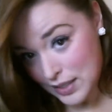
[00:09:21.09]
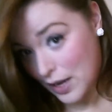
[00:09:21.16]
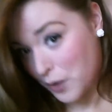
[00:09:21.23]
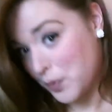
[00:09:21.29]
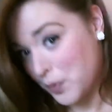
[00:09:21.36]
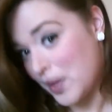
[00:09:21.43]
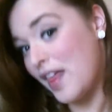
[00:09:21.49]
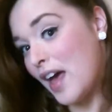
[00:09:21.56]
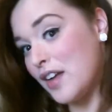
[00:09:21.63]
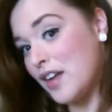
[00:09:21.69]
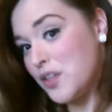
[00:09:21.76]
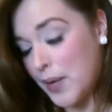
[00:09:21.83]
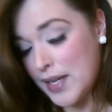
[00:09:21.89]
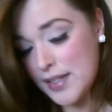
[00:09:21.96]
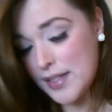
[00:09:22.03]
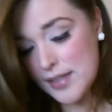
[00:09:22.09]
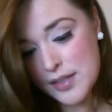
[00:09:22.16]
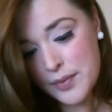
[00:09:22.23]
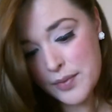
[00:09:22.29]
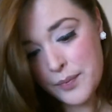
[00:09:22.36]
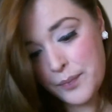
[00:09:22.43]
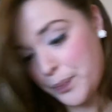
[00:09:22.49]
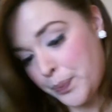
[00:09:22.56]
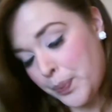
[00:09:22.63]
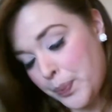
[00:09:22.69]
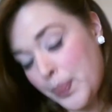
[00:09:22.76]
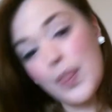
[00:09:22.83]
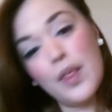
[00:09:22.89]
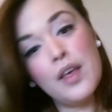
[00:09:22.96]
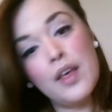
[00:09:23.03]
Now with that twist,
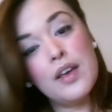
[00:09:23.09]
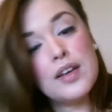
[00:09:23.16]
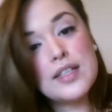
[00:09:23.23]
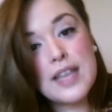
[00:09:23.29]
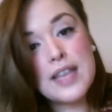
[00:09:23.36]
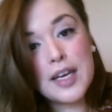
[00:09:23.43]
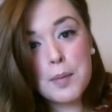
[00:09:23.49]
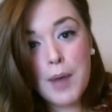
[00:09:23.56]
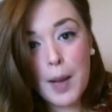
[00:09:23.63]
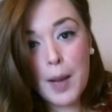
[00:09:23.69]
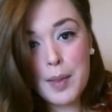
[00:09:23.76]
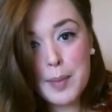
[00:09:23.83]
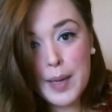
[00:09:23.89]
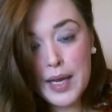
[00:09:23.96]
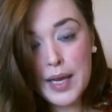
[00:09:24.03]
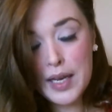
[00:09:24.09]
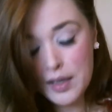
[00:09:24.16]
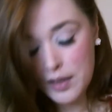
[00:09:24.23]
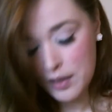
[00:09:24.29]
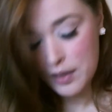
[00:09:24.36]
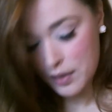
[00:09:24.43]
you take your bobby pin